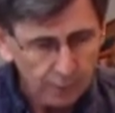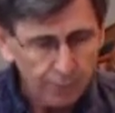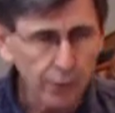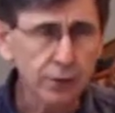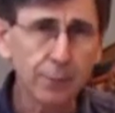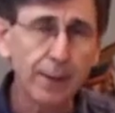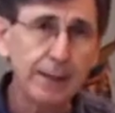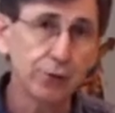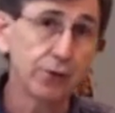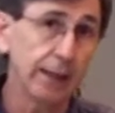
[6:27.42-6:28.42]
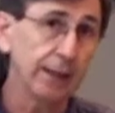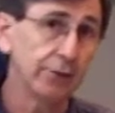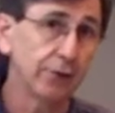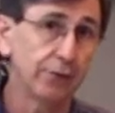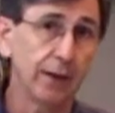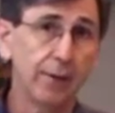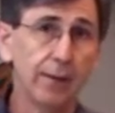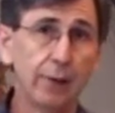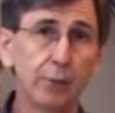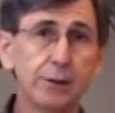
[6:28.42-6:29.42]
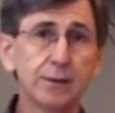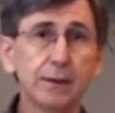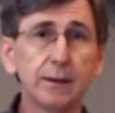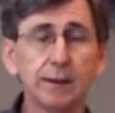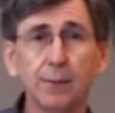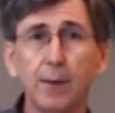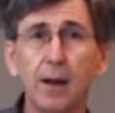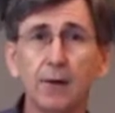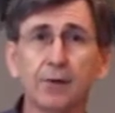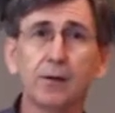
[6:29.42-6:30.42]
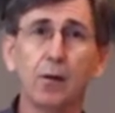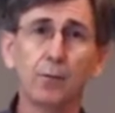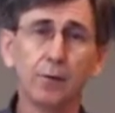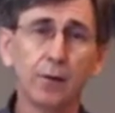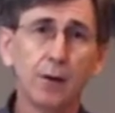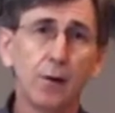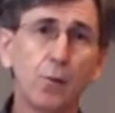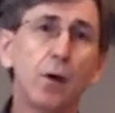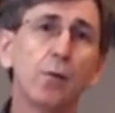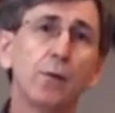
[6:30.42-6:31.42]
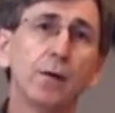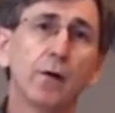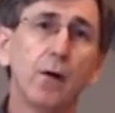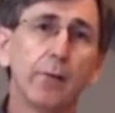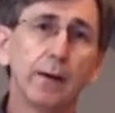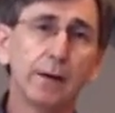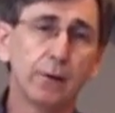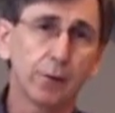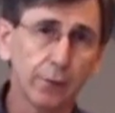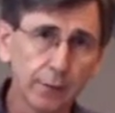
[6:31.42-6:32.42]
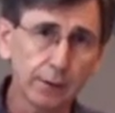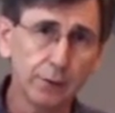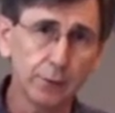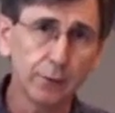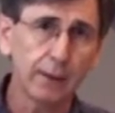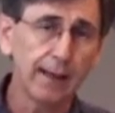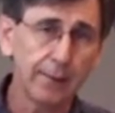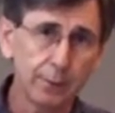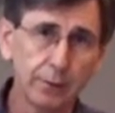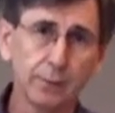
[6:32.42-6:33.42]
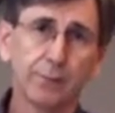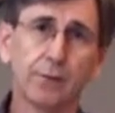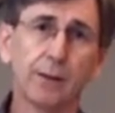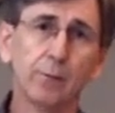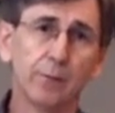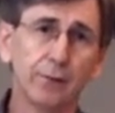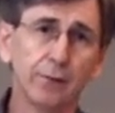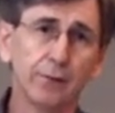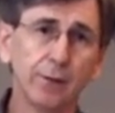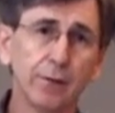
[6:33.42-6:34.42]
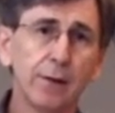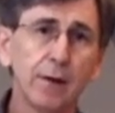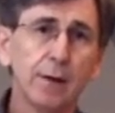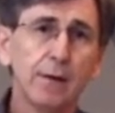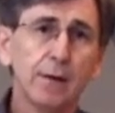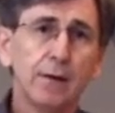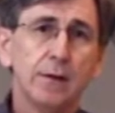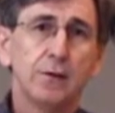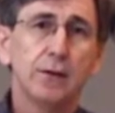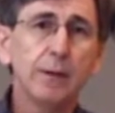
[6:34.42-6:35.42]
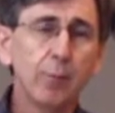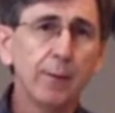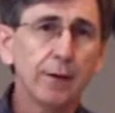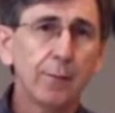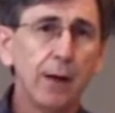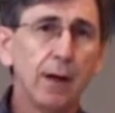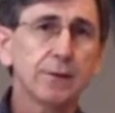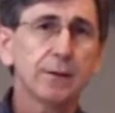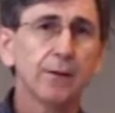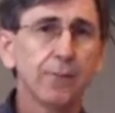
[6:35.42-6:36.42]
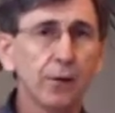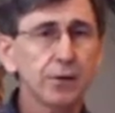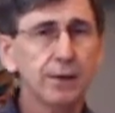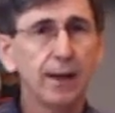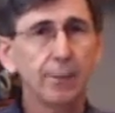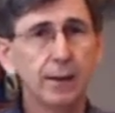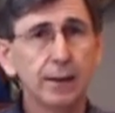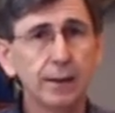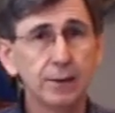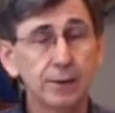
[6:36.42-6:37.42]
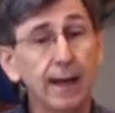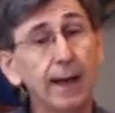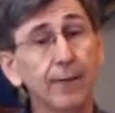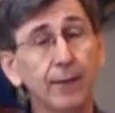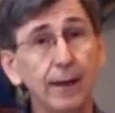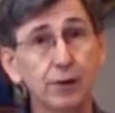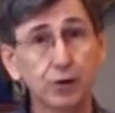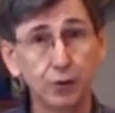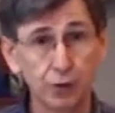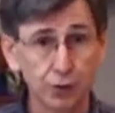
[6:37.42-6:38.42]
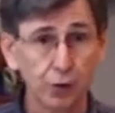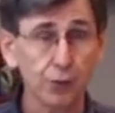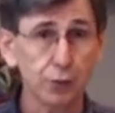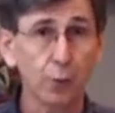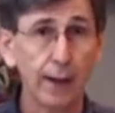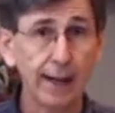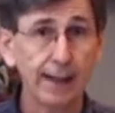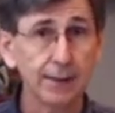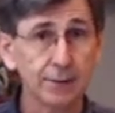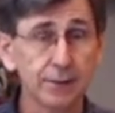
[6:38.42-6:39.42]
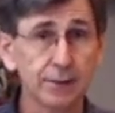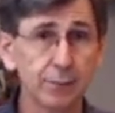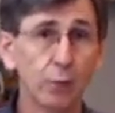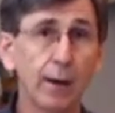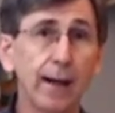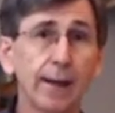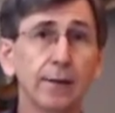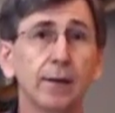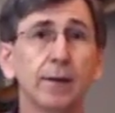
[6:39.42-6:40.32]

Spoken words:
Those are the major changes that we see in the policy over what we are already currently doing and have been doing for a number of years here. To implement the policy, the first step is to have a church-wide, system-wide